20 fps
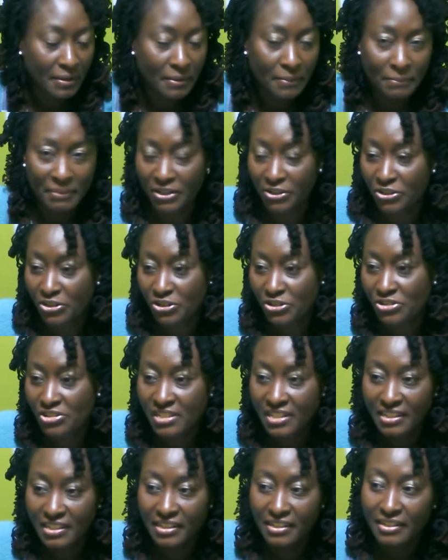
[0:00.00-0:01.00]
better your
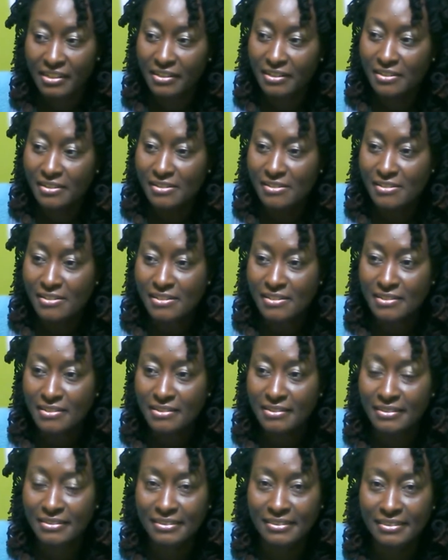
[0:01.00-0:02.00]
skills,
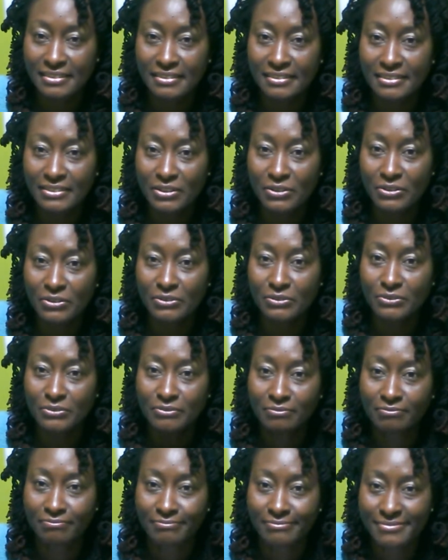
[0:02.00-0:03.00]
you know,
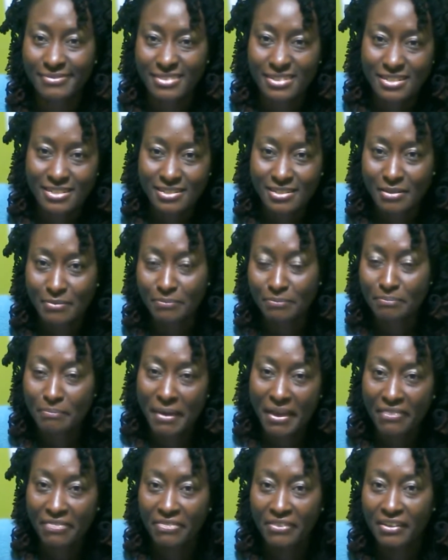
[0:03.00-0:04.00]
some
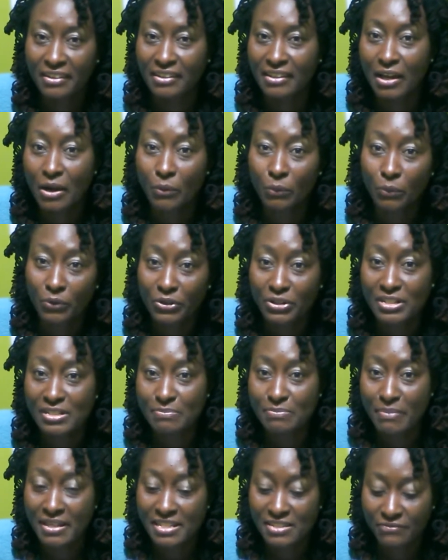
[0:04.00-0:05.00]
method that works
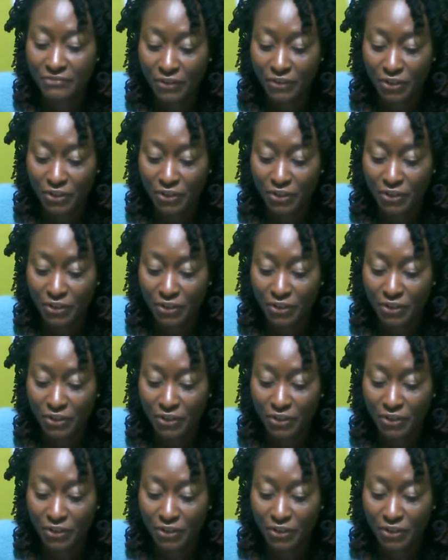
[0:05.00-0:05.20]
best for